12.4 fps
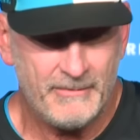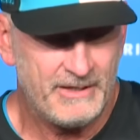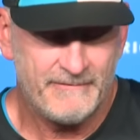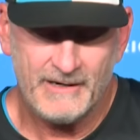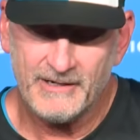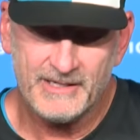I
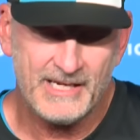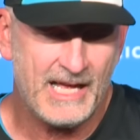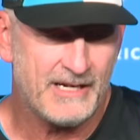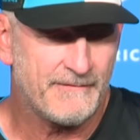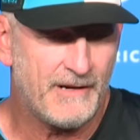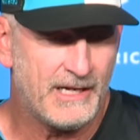mean, very
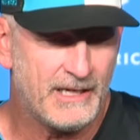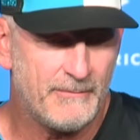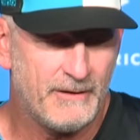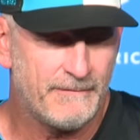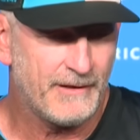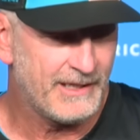satisfying. I
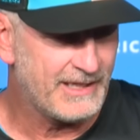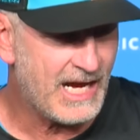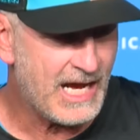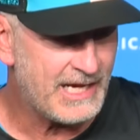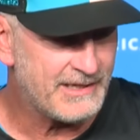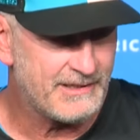mean, for the
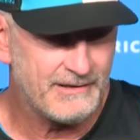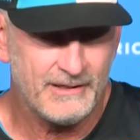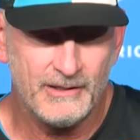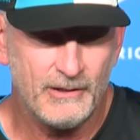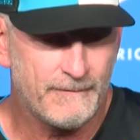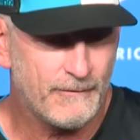
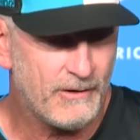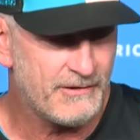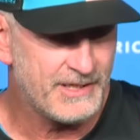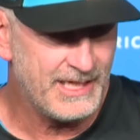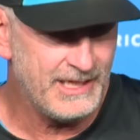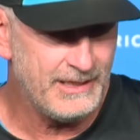guys, you know, for
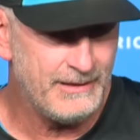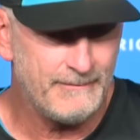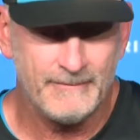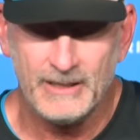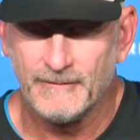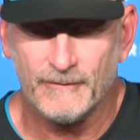our
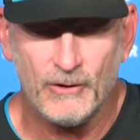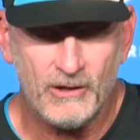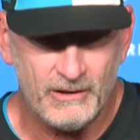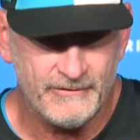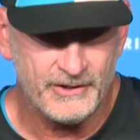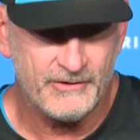team, for
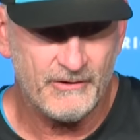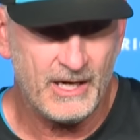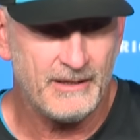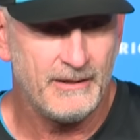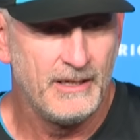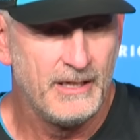all of us,
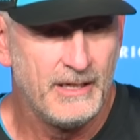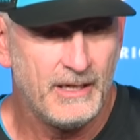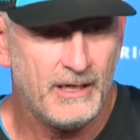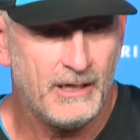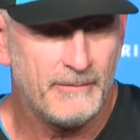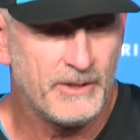right?
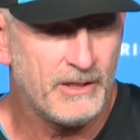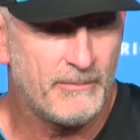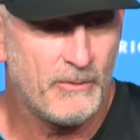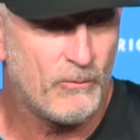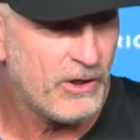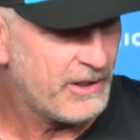You know,
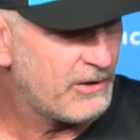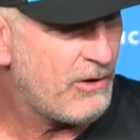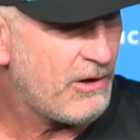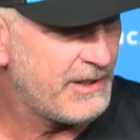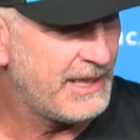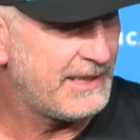been working
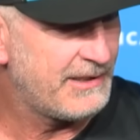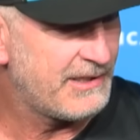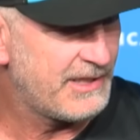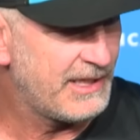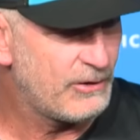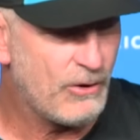hard to get
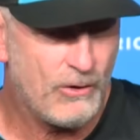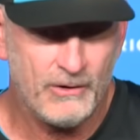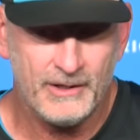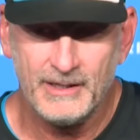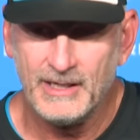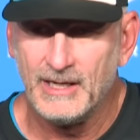this thing
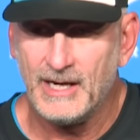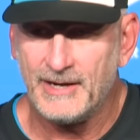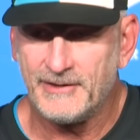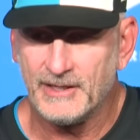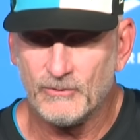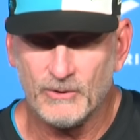going. I
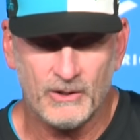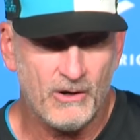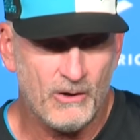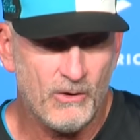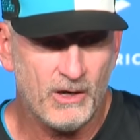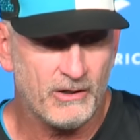think we're
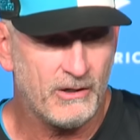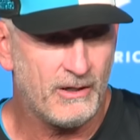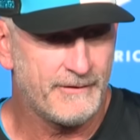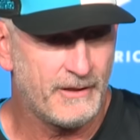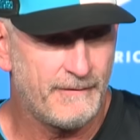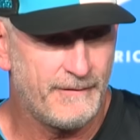all walking
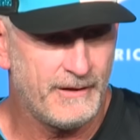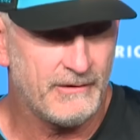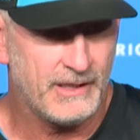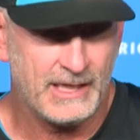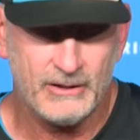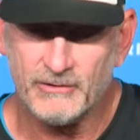off there
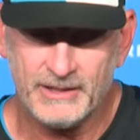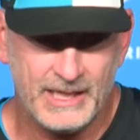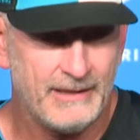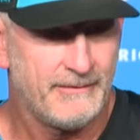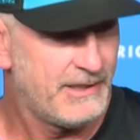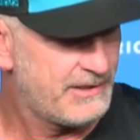feeling like,
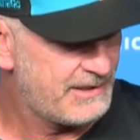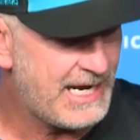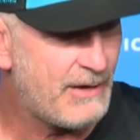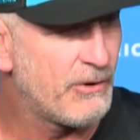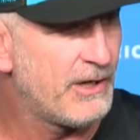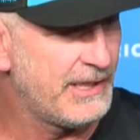okay, this
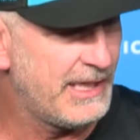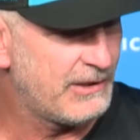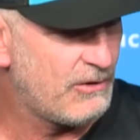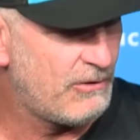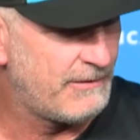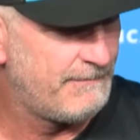now we're going to get
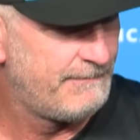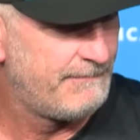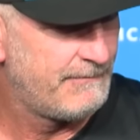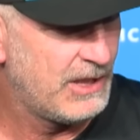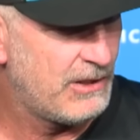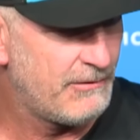going.
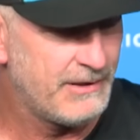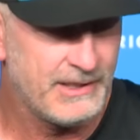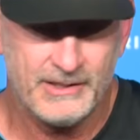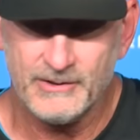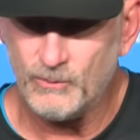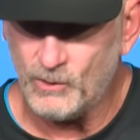You know,
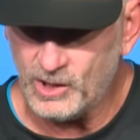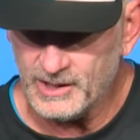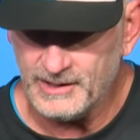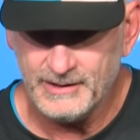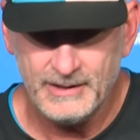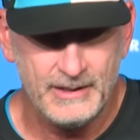this is
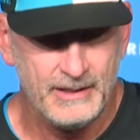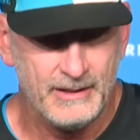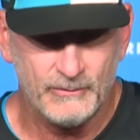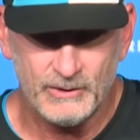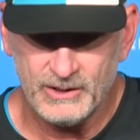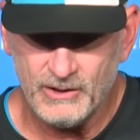one.
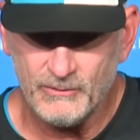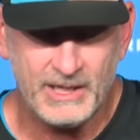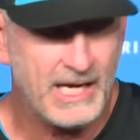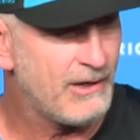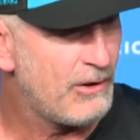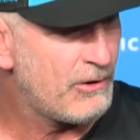We know we
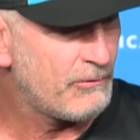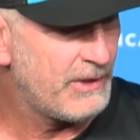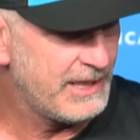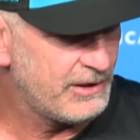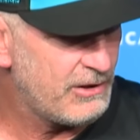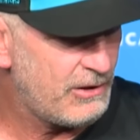got a long
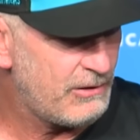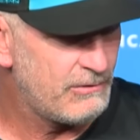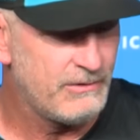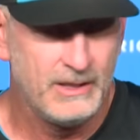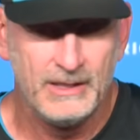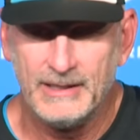way to
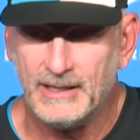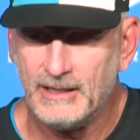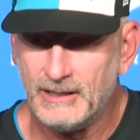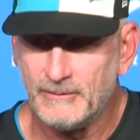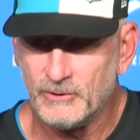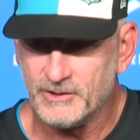go.
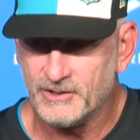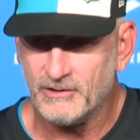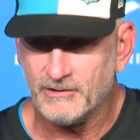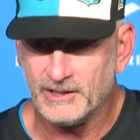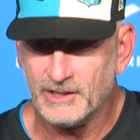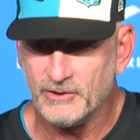We'll
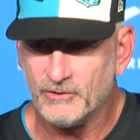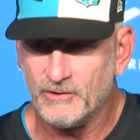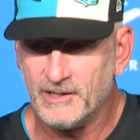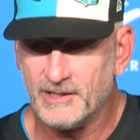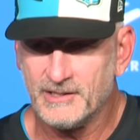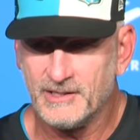certainly
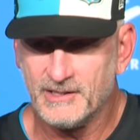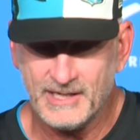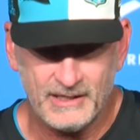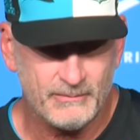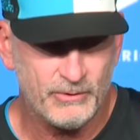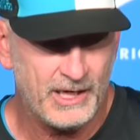enjoy this and
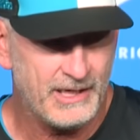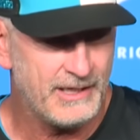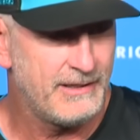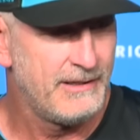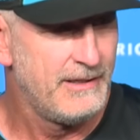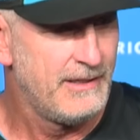celebrate
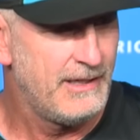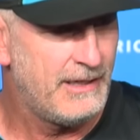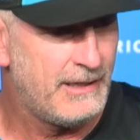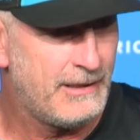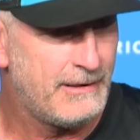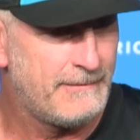it,
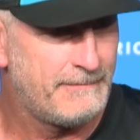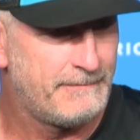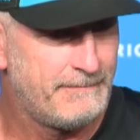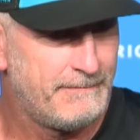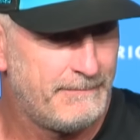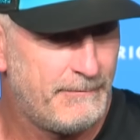
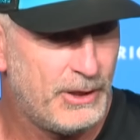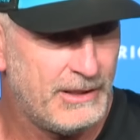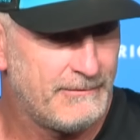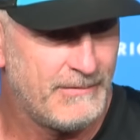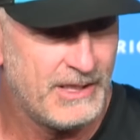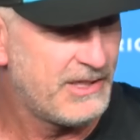
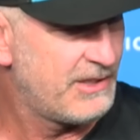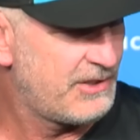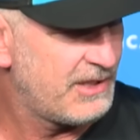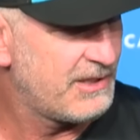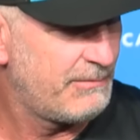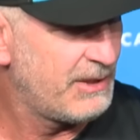but this is
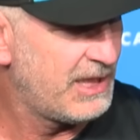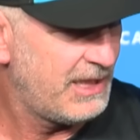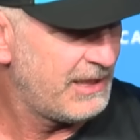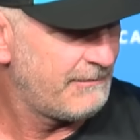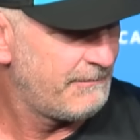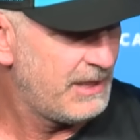just the
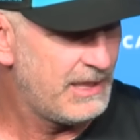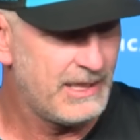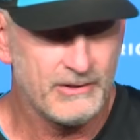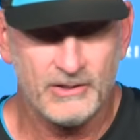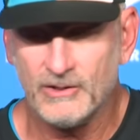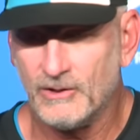beginning.
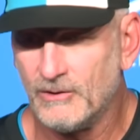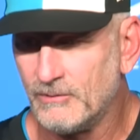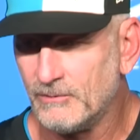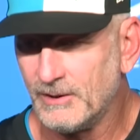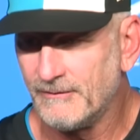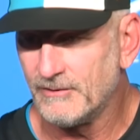And
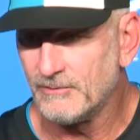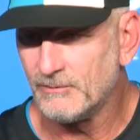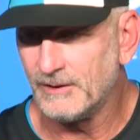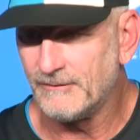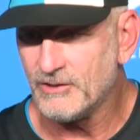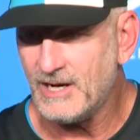so
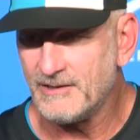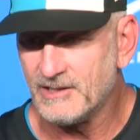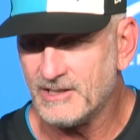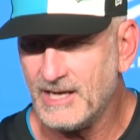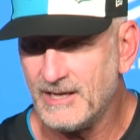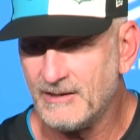we've tried to
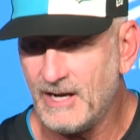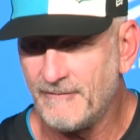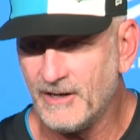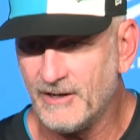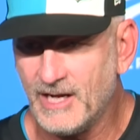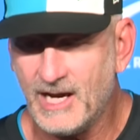set
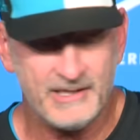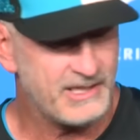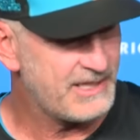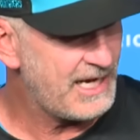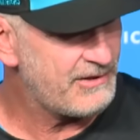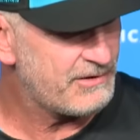very high
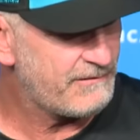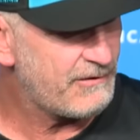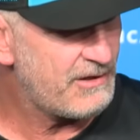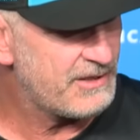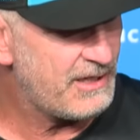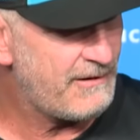standards
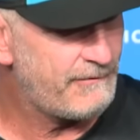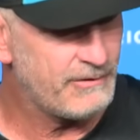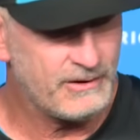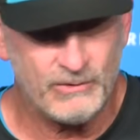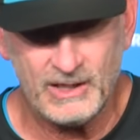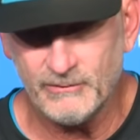for ourselves
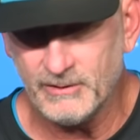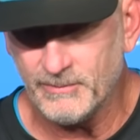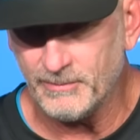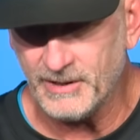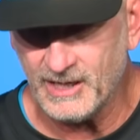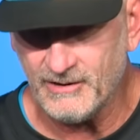with the way we
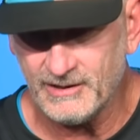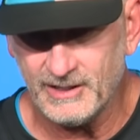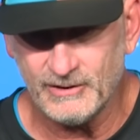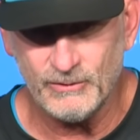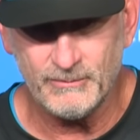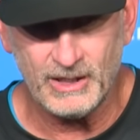prepare. I
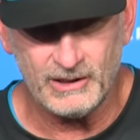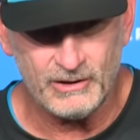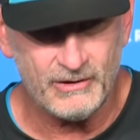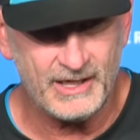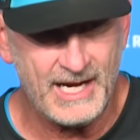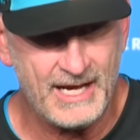think we've been
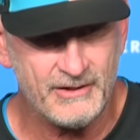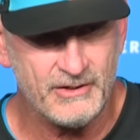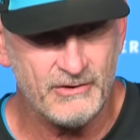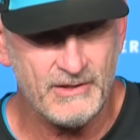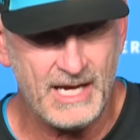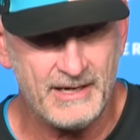learning how to
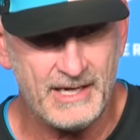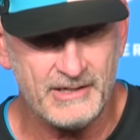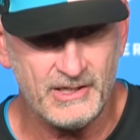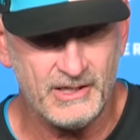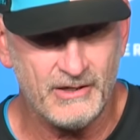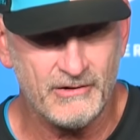do that
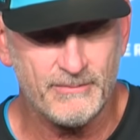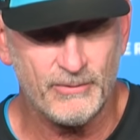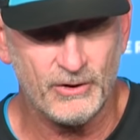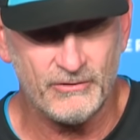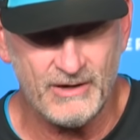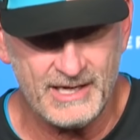as the years
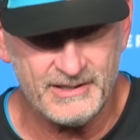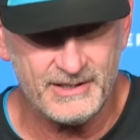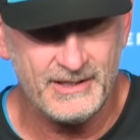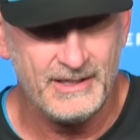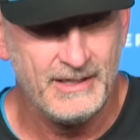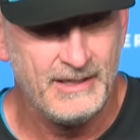
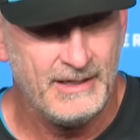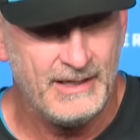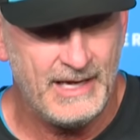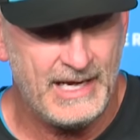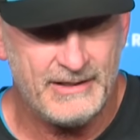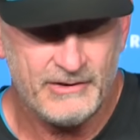progressed,
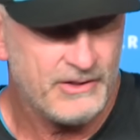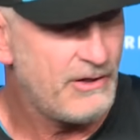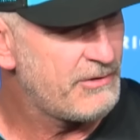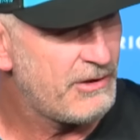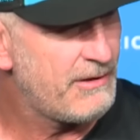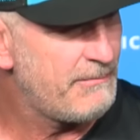and there's
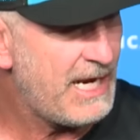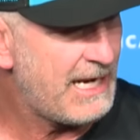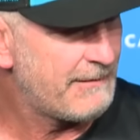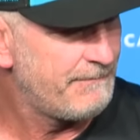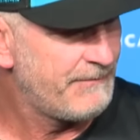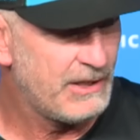no turning
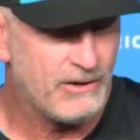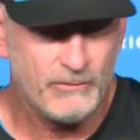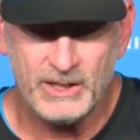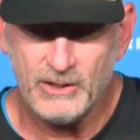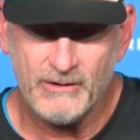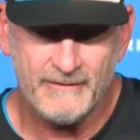back. You know,
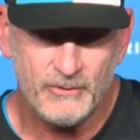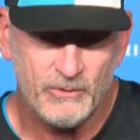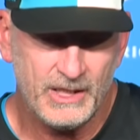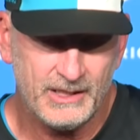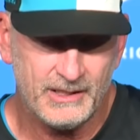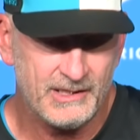we know every
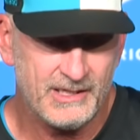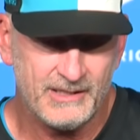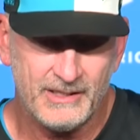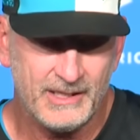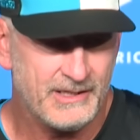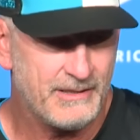week in this
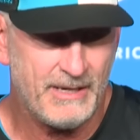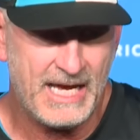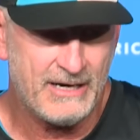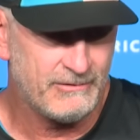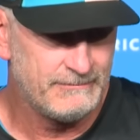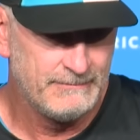league it's a
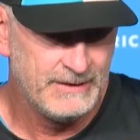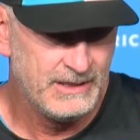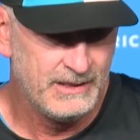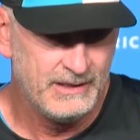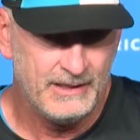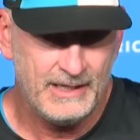battle,
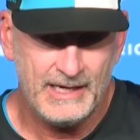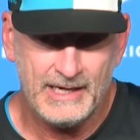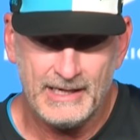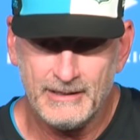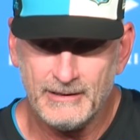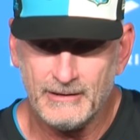
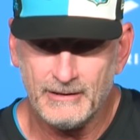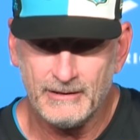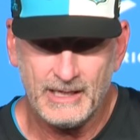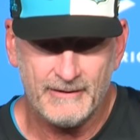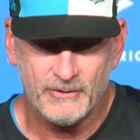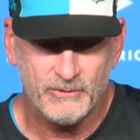and
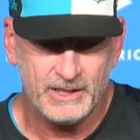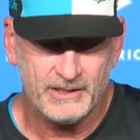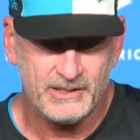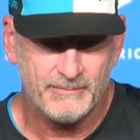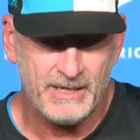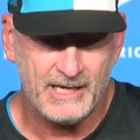every week
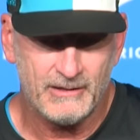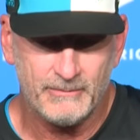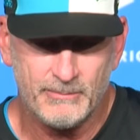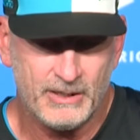it's a battle.